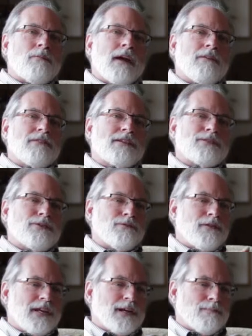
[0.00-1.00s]
we have this
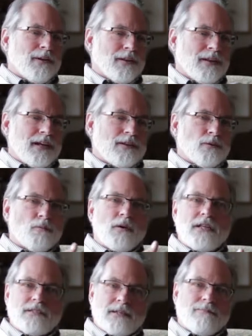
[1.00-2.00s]
unique ability to
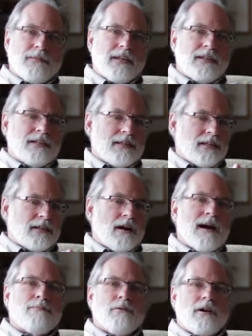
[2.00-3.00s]
read something and then
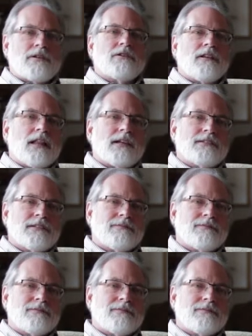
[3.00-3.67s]
operationalize